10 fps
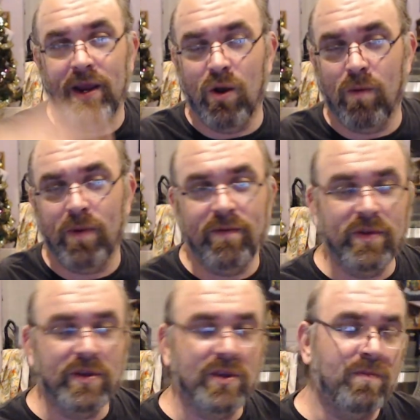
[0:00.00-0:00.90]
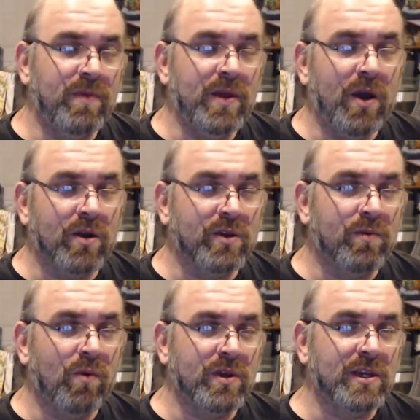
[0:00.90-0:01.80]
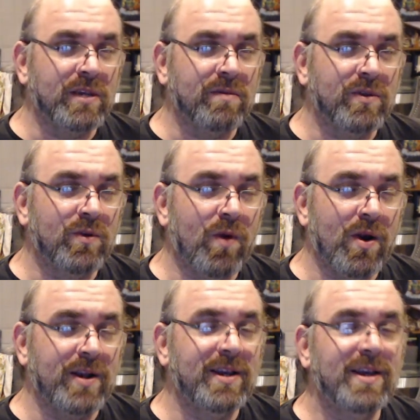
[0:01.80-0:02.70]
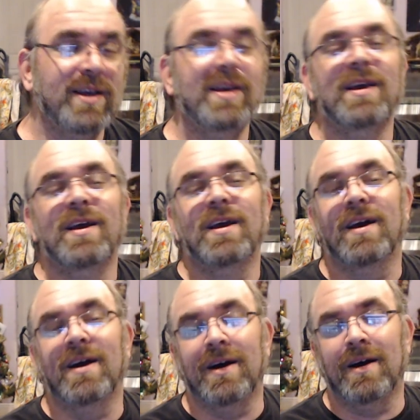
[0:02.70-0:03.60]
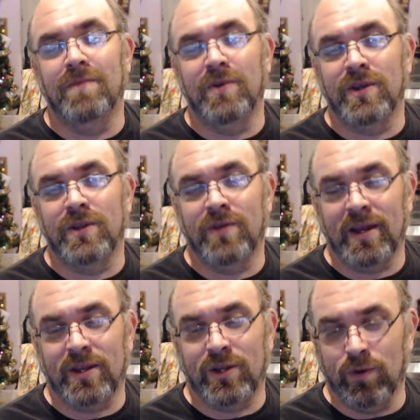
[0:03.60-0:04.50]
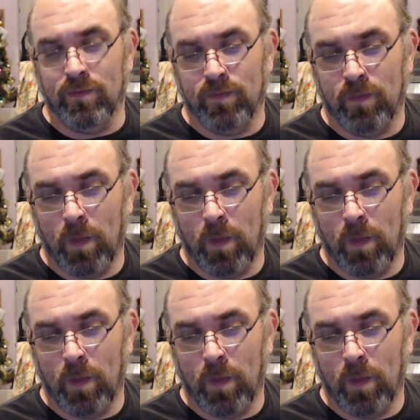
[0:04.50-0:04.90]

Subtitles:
and hoping for the auto support system to work. You could do that too.